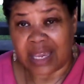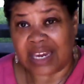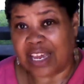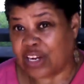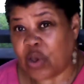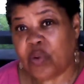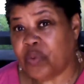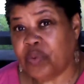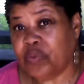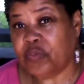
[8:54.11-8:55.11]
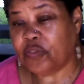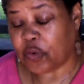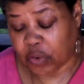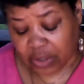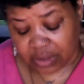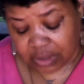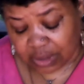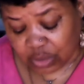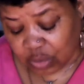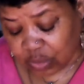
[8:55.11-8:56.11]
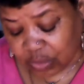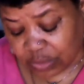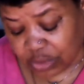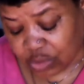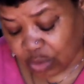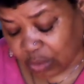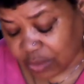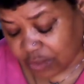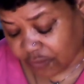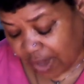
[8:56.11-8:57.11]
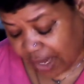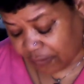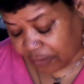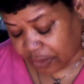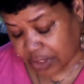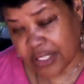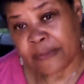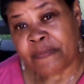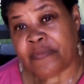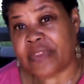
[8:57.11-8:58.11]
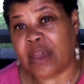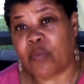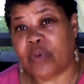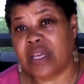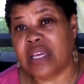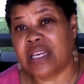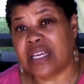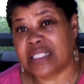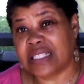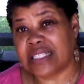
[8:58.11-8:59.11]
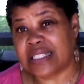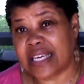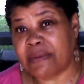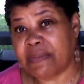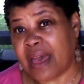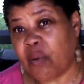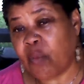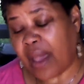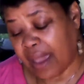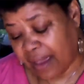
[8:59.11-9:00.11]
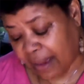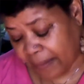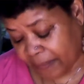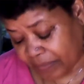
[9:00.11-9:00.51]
And I know for the new stroke survivors that it doesn't seem that way,